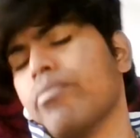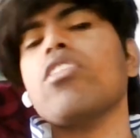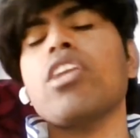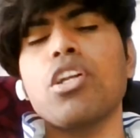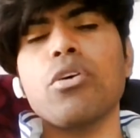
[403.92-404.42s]

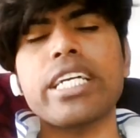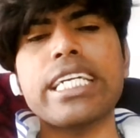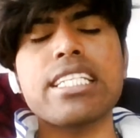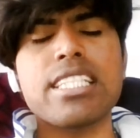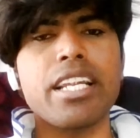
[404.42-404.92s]
you know
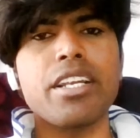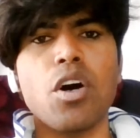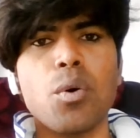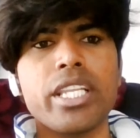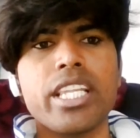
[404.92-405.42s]
credits and
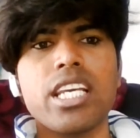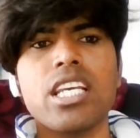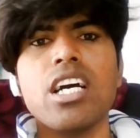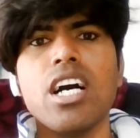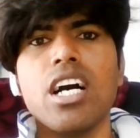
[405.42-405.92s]
all
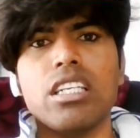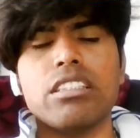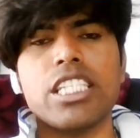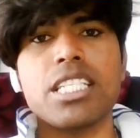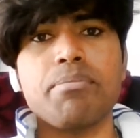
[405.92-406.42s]
the uh,
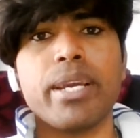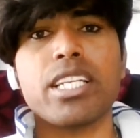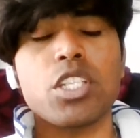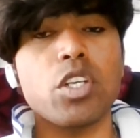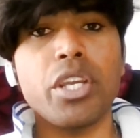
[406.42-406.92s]

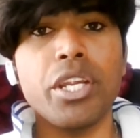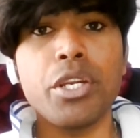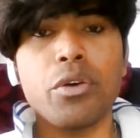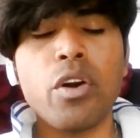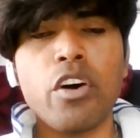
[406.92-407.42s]
respect
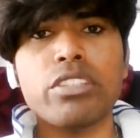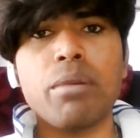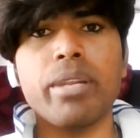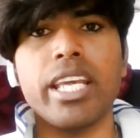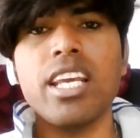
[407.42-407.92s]
into your
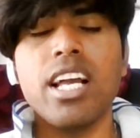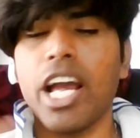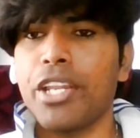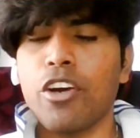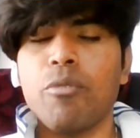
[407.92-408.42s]
family
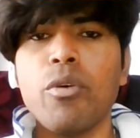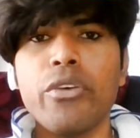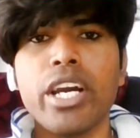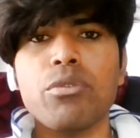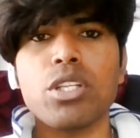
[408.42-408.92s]
and you are
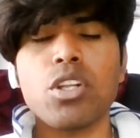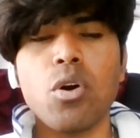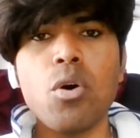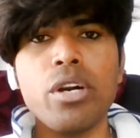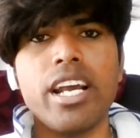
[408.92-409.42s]
moving out to the
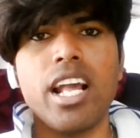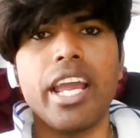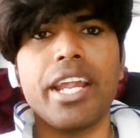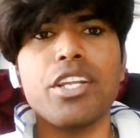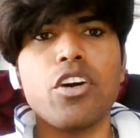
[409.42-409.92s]
road
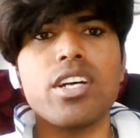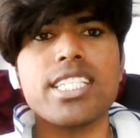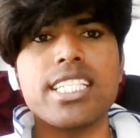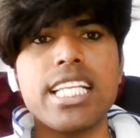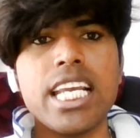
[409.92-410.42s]
and you are
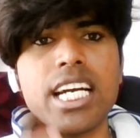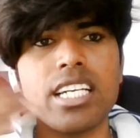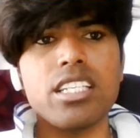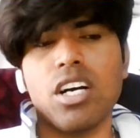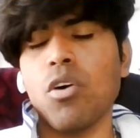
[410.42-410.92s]
seeing
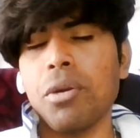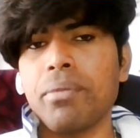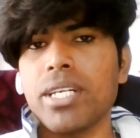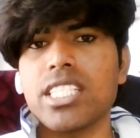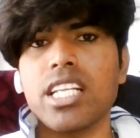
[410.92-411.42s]
a old
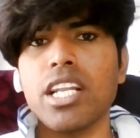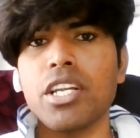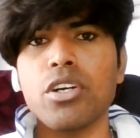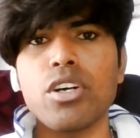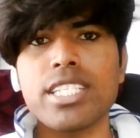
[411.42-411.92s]
person
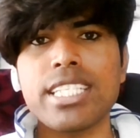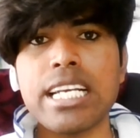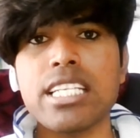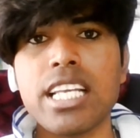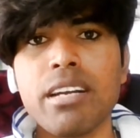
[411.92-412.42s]
and you are
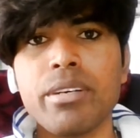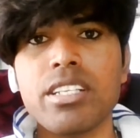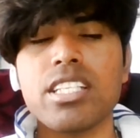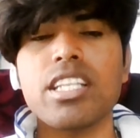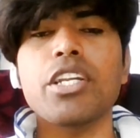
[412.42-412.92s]
seeing a sick
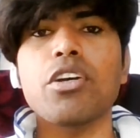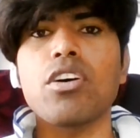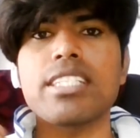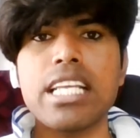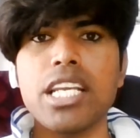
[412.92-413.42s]
person and you
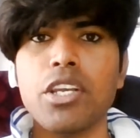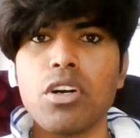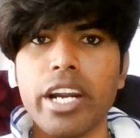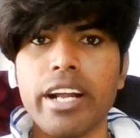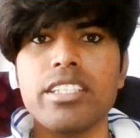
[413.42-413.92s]
are seeing
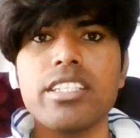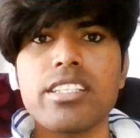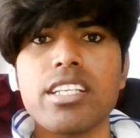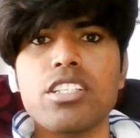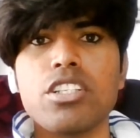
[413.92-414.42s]
your
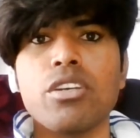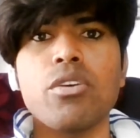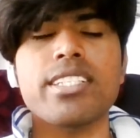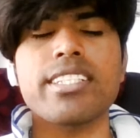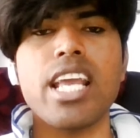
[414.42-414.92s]
elders and you
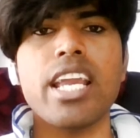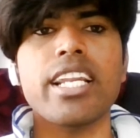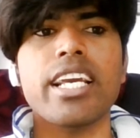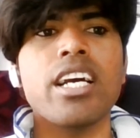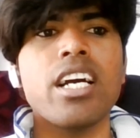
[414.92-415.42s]
are saying
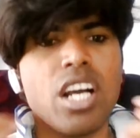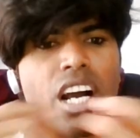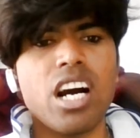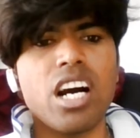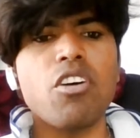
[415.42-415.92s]
like
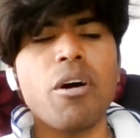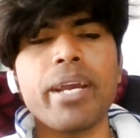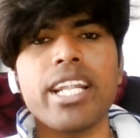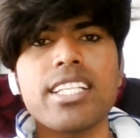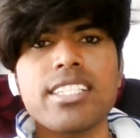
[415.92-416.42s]
uh, go
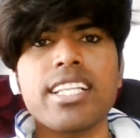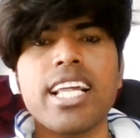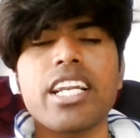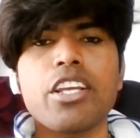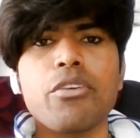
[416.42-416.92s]
man this and
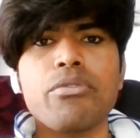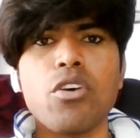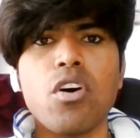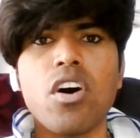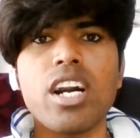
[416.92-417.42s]
that if
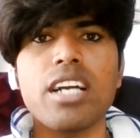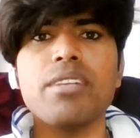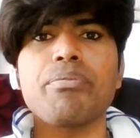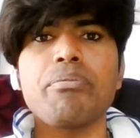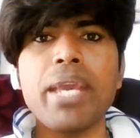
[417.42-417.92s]
you
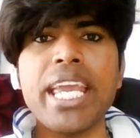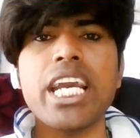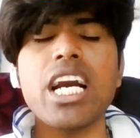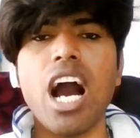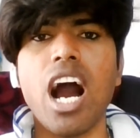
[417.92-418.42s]
are being